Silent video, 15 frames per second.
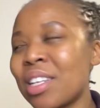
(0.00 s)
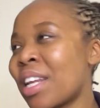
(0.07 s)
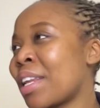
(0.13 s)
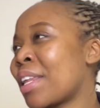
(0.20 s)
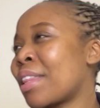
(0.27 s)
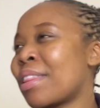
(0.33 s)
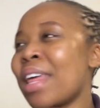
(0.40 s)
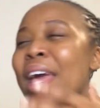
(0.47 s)

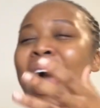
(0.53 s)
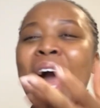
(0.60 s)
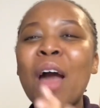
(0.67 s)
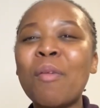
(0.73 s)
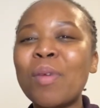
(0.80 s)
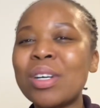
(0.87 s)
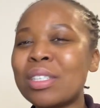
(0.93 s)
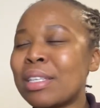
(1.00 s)
And there I
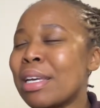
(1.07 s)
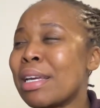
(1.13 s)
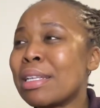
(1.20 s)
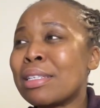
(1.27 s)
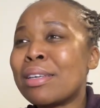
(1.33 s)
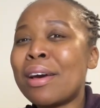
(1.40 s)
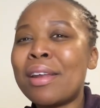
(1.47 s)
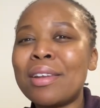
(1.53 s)
was
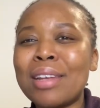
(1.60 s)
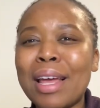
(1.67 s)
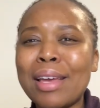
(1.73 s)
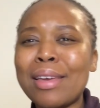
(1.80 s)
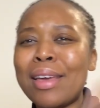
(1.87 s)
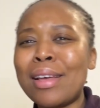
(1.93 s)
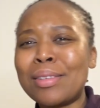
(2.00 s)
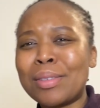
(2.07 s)
internally like,
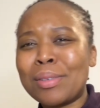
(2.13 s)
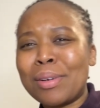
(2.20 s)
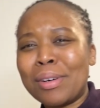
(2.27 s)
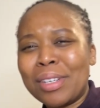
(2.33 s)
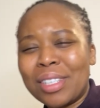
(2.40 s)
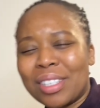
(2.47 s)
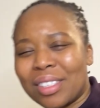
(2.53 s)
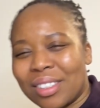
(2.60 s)
yes,
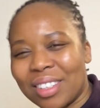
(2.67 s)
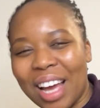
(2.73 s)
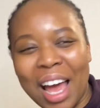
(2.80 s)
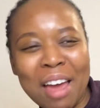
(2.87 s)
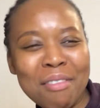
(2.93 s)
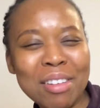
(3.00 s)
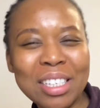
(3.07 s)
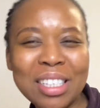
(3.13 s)
God,
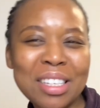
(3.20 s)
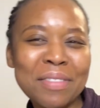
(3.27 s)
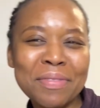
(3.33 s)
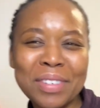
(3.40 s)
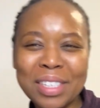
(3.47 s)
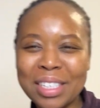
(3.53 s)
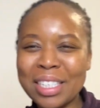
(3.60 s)
I receive it.